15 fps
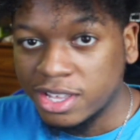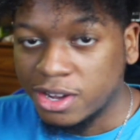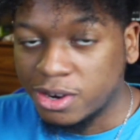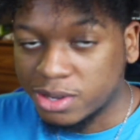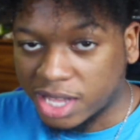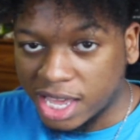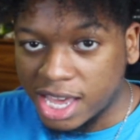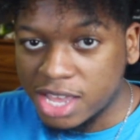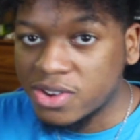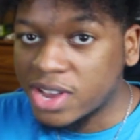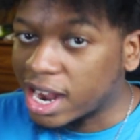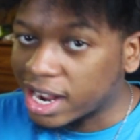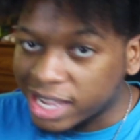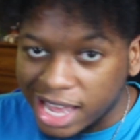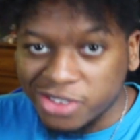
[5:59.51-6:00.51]
Okay, you
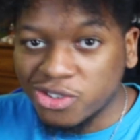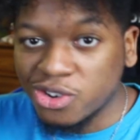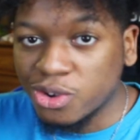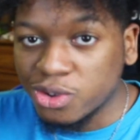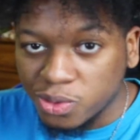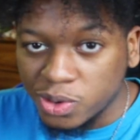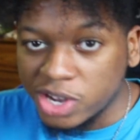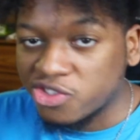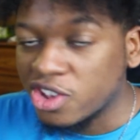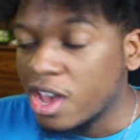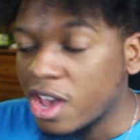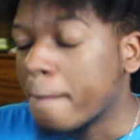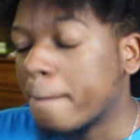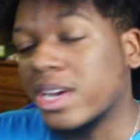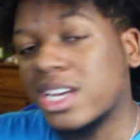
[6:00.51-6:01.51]
gotta catch it on Twitch
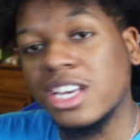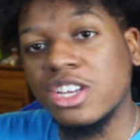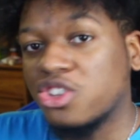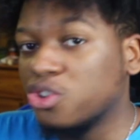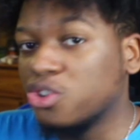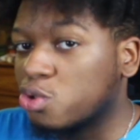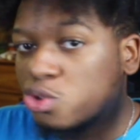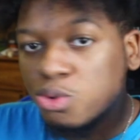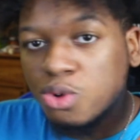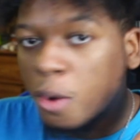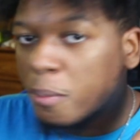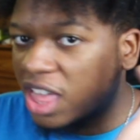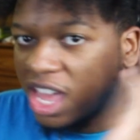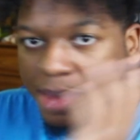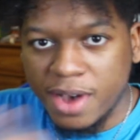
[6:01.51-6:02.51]
because YouTube
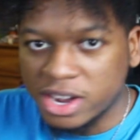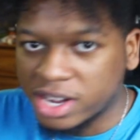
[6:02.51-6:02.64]
don't play about